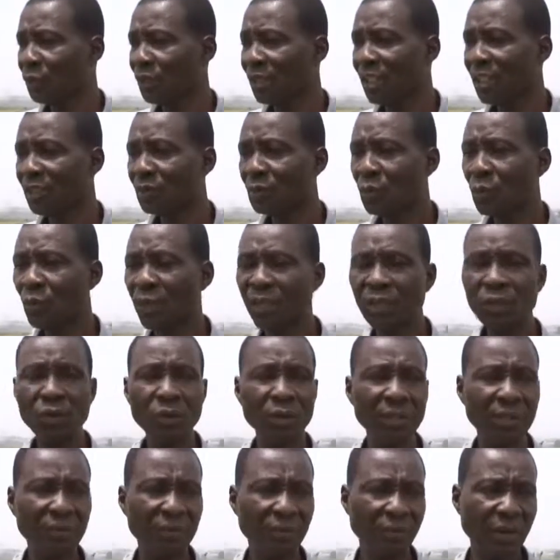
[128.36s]
just be working
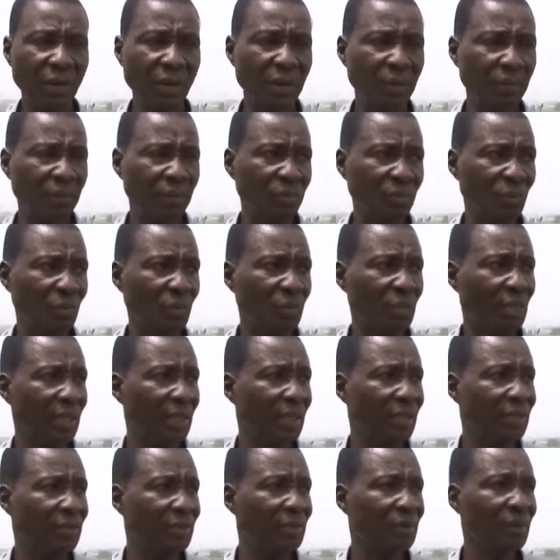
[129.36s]
on a farm,
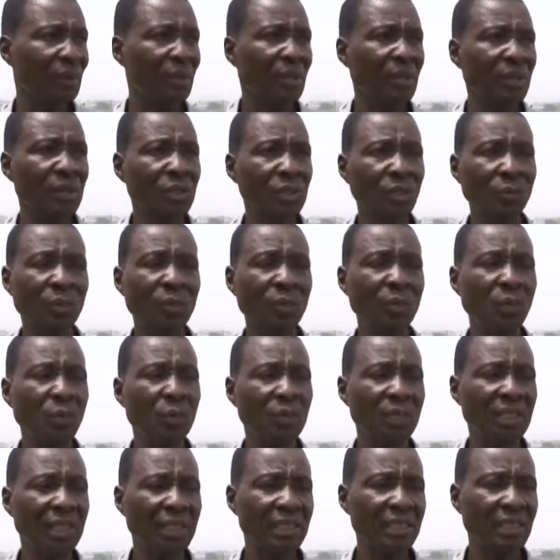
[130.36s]
then some people will
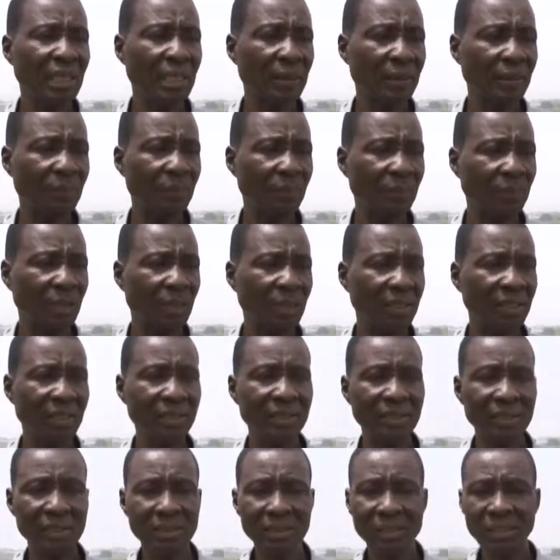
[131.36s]
just come and
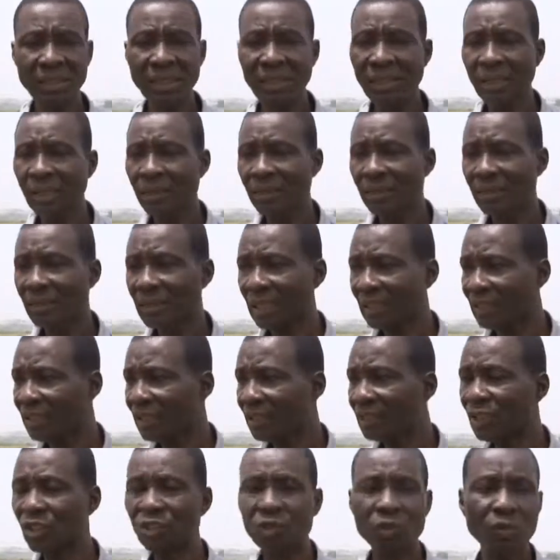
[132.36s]
then
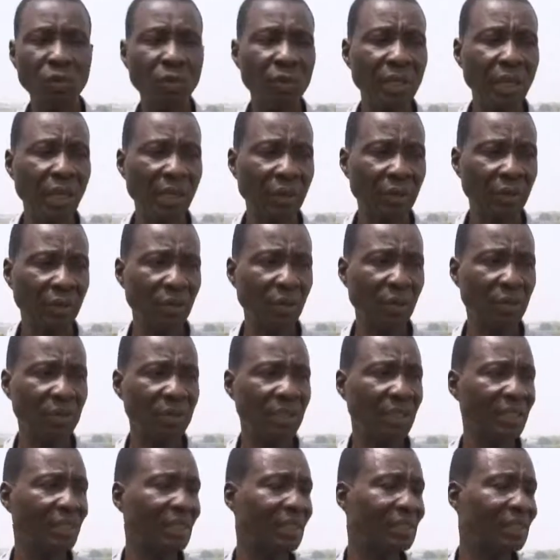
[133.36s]
started destroying our crops
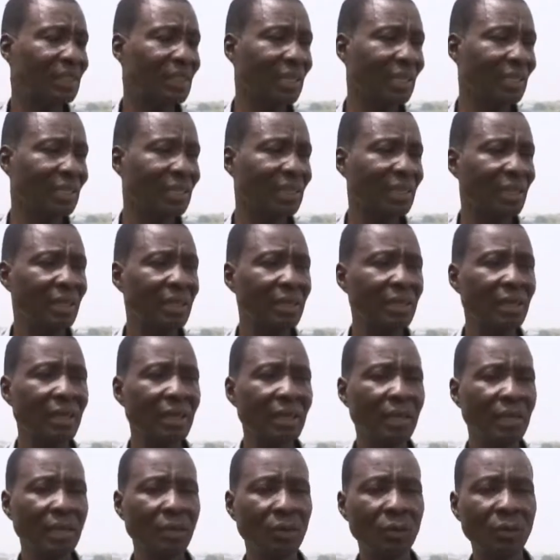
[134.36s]
and then start
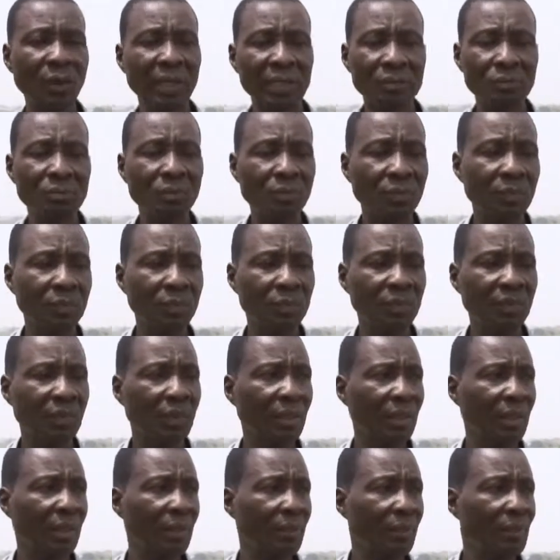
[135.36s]

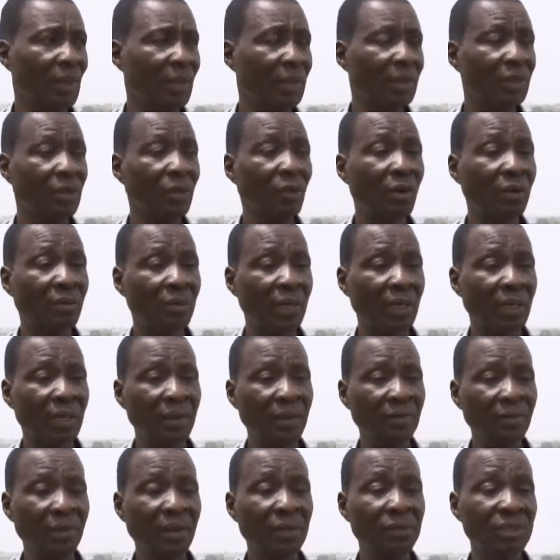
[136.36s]
making
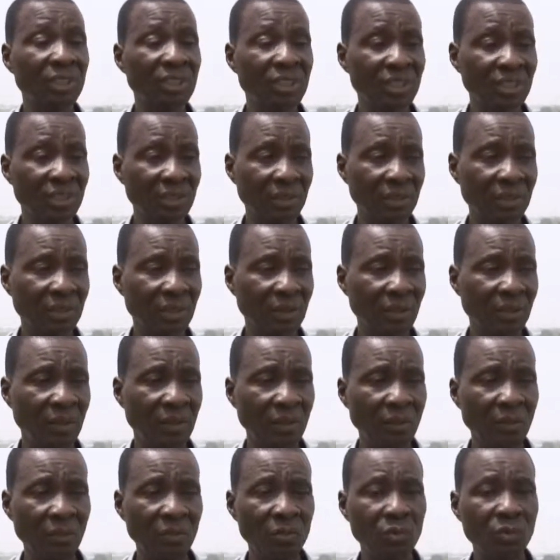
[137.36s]
foundation.
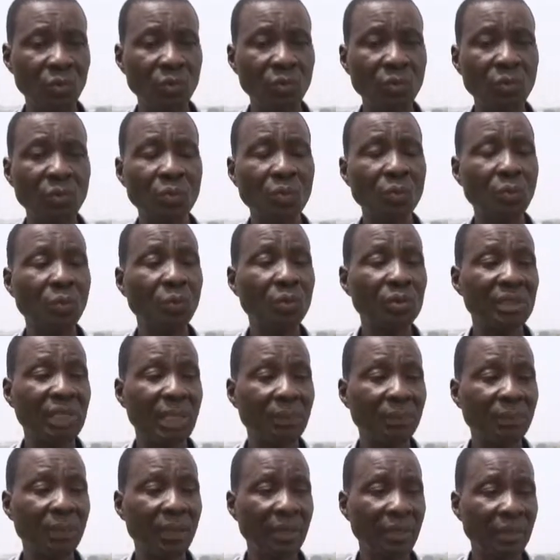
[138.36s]
To put up
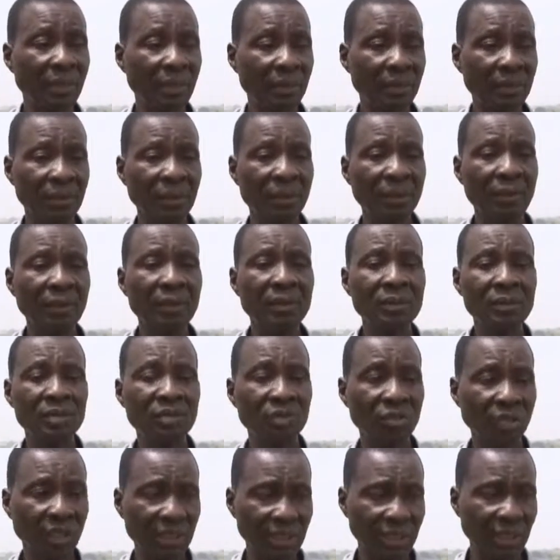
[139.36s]
a
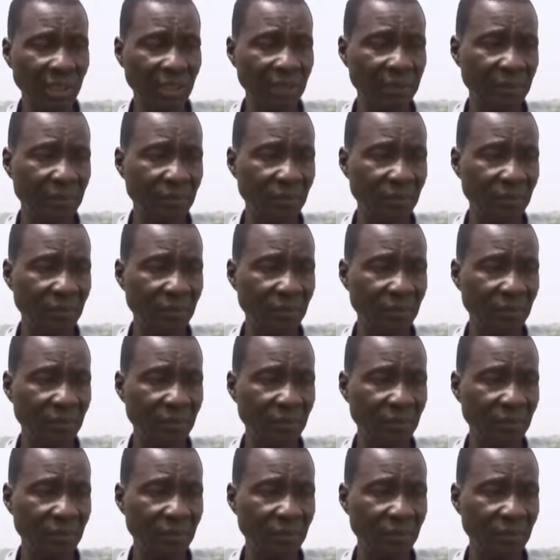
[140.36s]
structure.